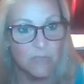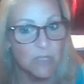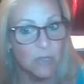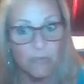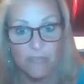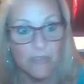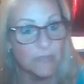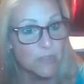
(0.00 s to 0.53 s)

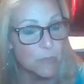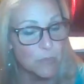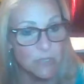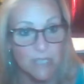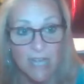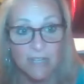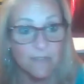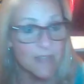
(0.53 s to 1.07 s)

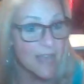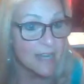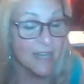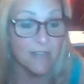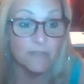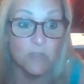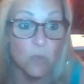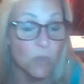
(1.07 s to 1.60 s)
50% of that
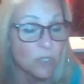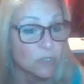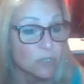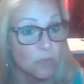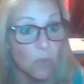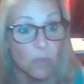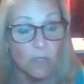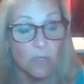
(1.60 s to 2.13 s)
I have no
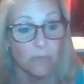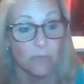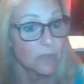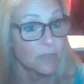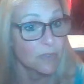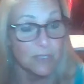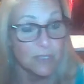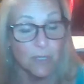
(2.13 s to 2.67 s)
control
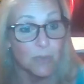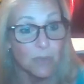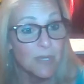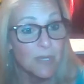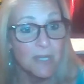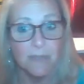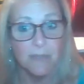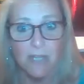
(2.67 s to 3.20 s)
over.
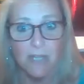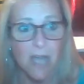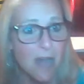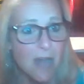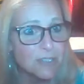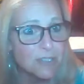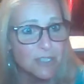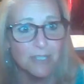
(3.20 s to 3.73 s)
The
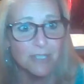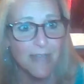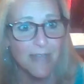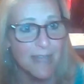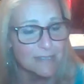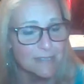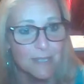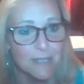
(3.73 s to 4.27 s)
collagen
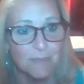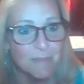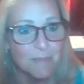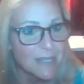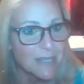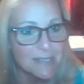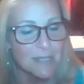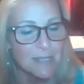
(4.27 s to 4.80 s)
elastin
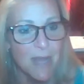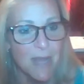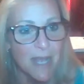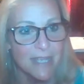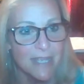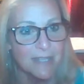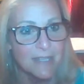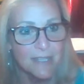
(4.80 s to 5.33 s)
mix in
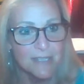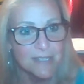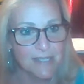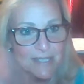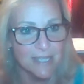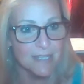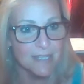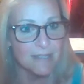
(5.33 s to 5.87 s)
my
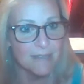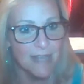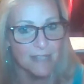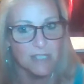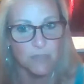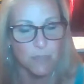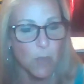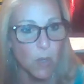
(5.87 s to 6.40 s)
skin,
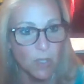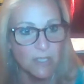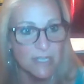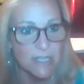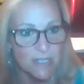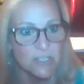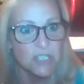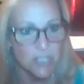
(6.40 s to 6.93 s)
that's
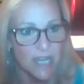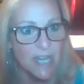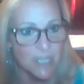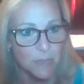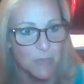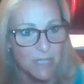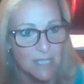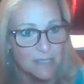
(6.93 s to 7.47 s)
partly the
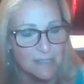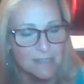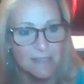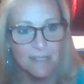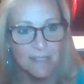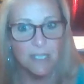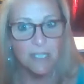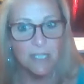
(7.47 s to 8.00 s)
genetic
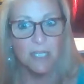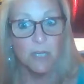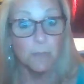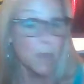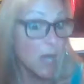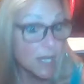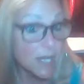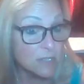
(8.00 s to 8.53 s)
piece.
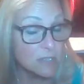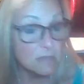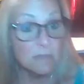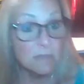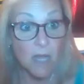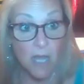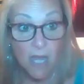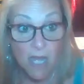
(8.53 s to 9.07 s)
But
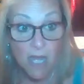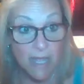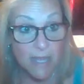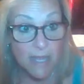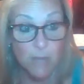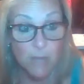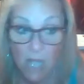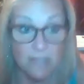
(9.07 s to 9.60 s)
I
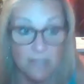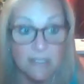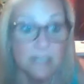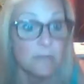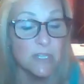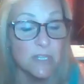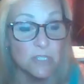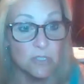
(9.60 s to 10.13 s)
am
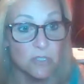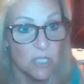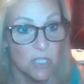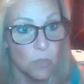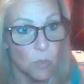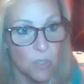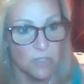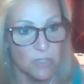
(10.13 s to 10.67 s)
constantly
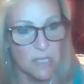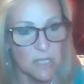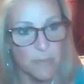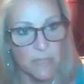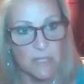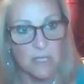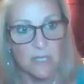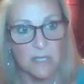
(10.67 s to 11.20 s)
researching what are
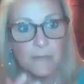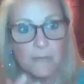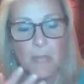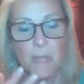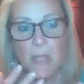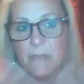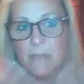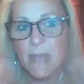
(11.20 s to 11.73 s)
some of
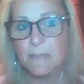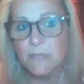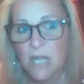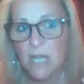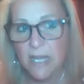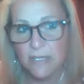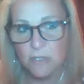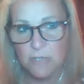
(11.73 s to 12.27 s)
the
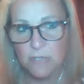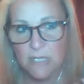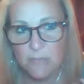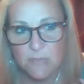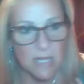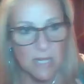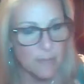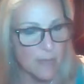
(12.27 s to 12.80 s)
peptide
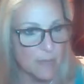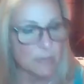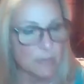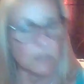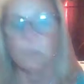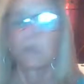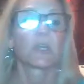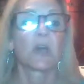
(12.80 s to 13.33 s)
creams that I might be
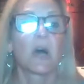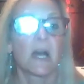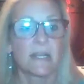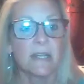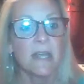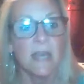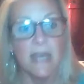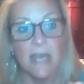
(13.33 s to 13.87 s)
able to put
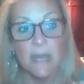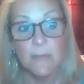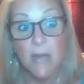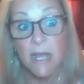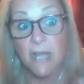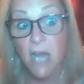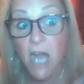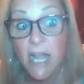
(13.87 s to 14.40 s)
on. Am
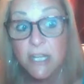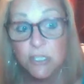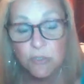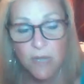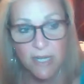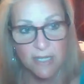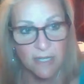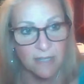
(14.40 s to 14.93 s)
I
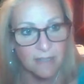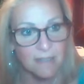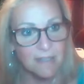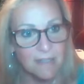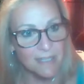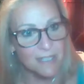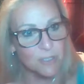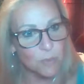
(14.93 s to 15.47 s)
hydrating
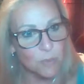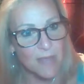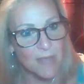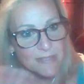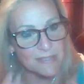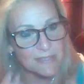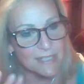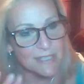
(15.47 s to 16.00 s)
in a way
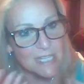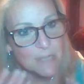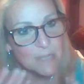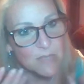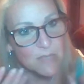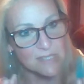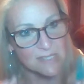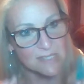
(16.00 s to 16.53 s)
that's going to
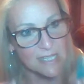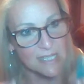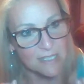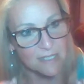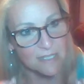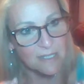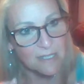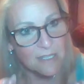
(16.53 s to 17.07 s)
keep the
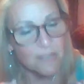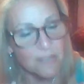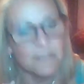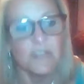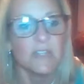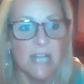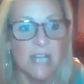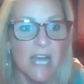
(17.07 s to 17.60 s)
skin
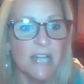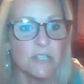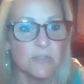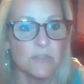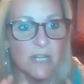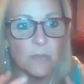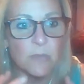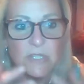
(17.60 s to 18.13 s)
fully
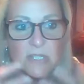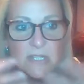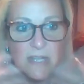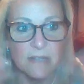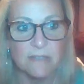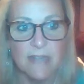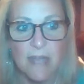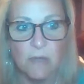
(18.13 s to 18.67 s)
hydrated, which is
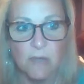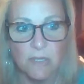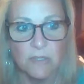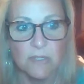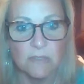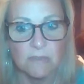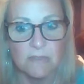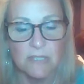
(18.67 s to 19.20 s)
now
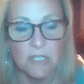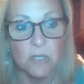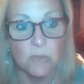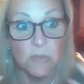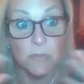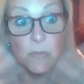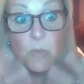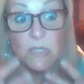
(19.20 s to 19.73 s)
going
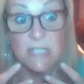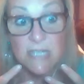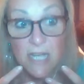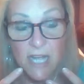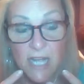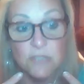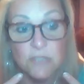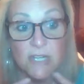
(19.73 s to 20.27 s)
to, the more
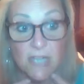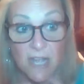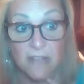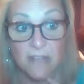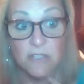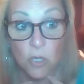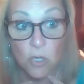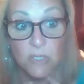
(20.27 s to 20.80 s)
dehydrated
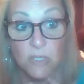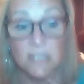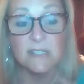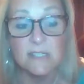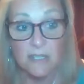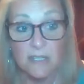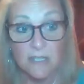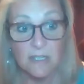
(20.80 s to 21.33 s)
I
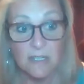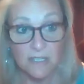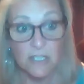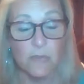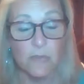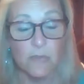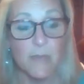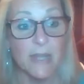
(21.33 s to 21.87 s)
notice,
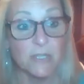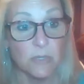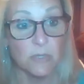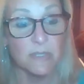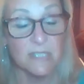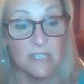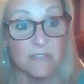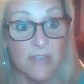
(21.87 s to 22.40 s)
for my
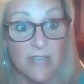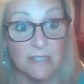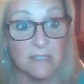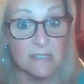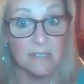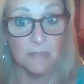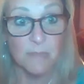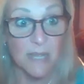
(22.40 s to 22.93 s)
endurance
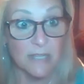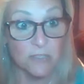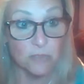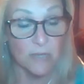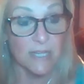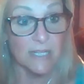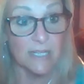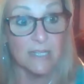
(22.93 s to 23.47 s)
events and my
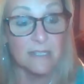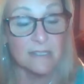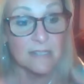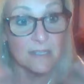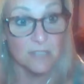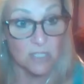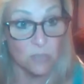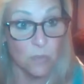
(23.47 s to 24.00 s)
trainings
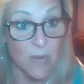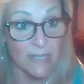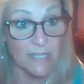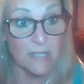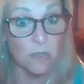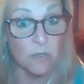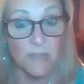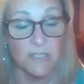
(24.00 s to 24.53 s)
and
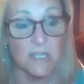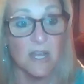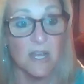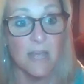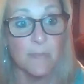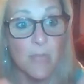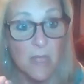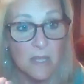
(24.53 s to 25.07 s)
sweating all the
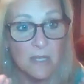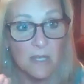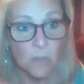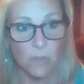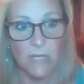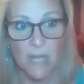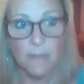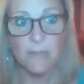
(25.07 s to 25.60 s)
time,
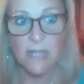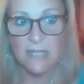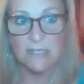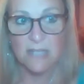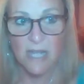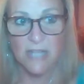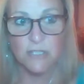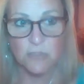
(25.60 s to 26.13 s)
when I'm
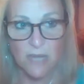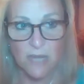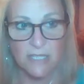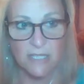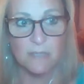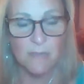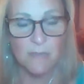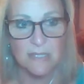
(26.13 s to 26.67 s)
less
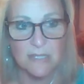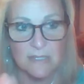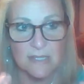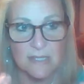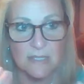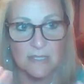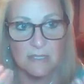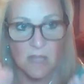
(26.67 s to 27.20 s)
hydrated, my
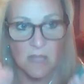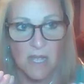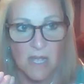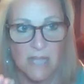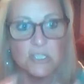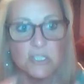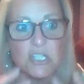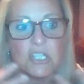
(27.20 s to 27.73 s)
skin
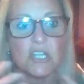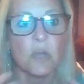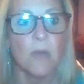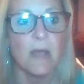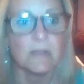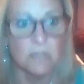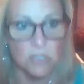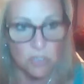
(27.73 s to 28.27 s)
lines show
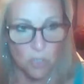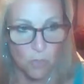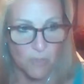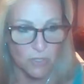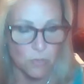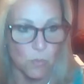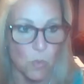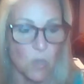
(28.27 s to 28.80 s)
out so
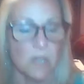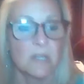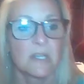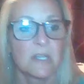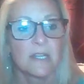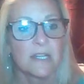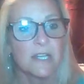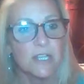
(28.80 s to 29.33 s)
much more.
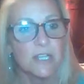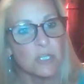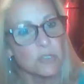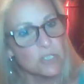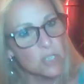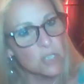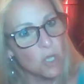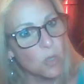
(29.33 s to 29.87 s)

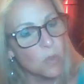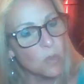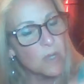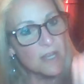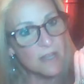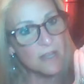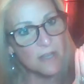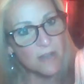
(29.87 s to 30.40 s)

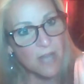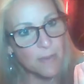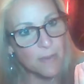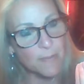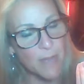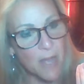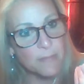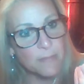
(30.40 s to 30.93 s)
So
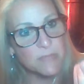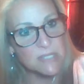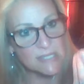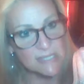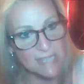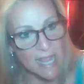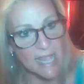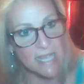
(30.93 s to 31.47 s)
I'm
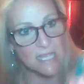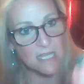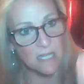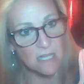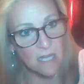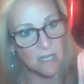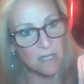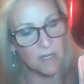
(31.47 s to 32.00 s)

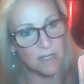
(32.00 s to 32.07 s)
staying,